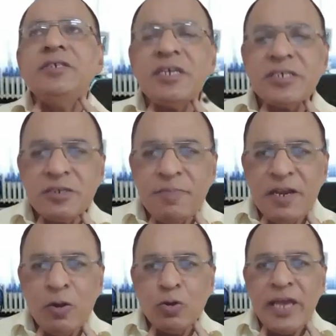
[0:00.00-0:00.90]
Just
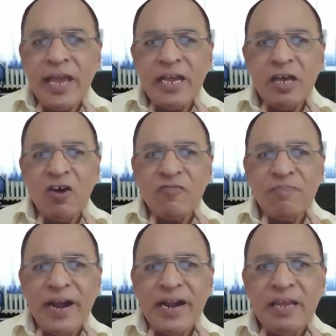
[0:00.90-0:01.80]
below the angle
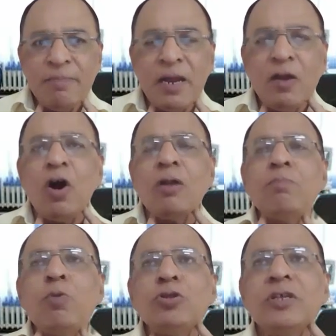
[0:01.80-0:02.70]
of mandible
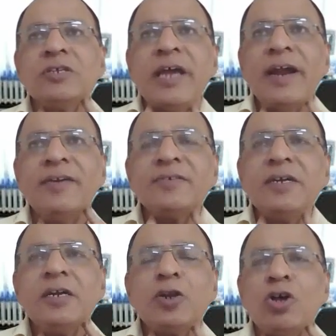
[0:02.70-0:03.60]
on both the sides.
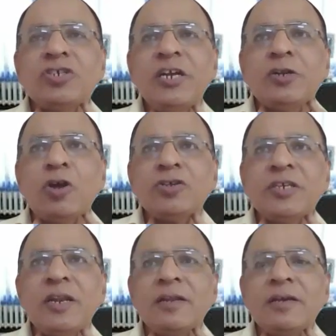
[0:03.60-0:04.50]
Tonsil.
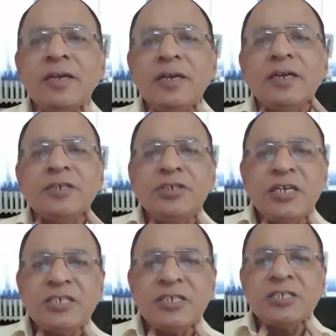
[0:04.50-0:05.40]

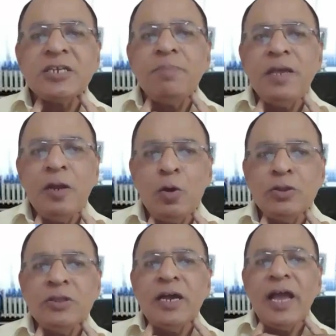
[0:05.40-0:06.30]
Just
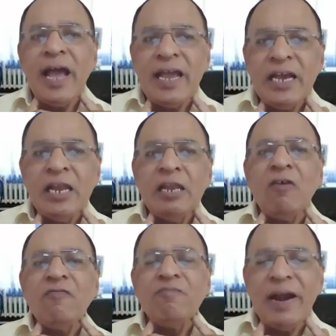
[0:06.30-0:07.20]
below the angle
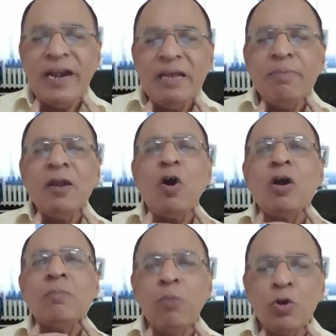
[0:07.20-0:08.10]
of mandible
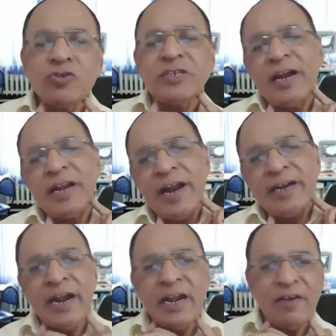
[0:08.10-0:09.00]
on both sides,
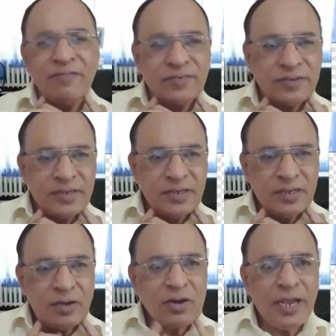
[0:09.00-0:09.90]
right and left.
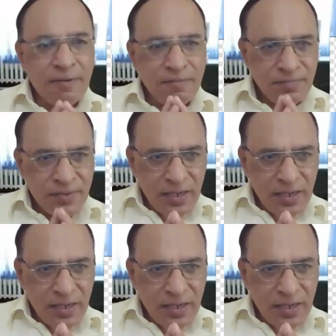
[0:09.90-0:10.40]
Okay.